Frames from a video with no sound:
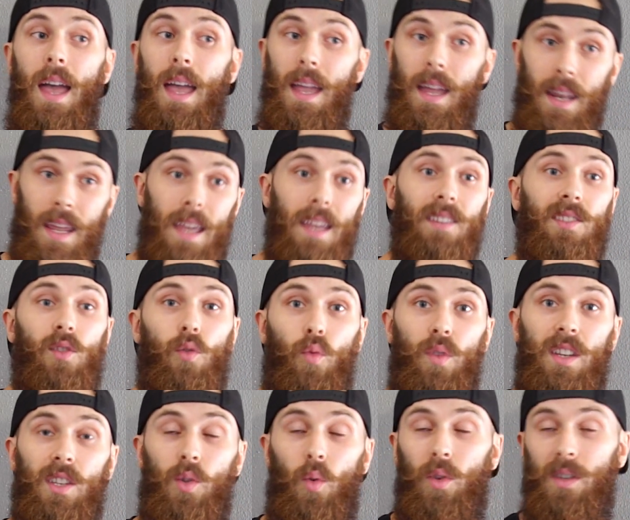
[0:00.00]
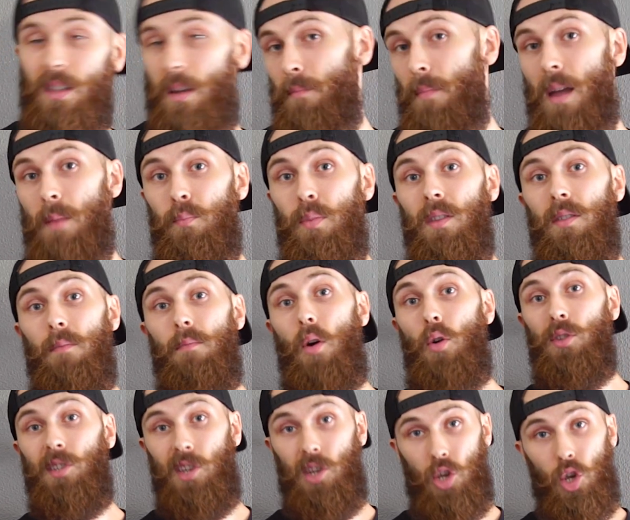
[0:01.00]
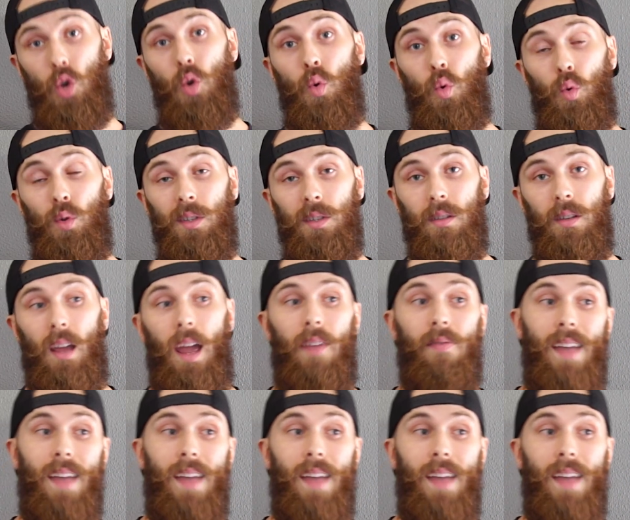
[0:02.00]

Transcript: It is the resource that might be the most used,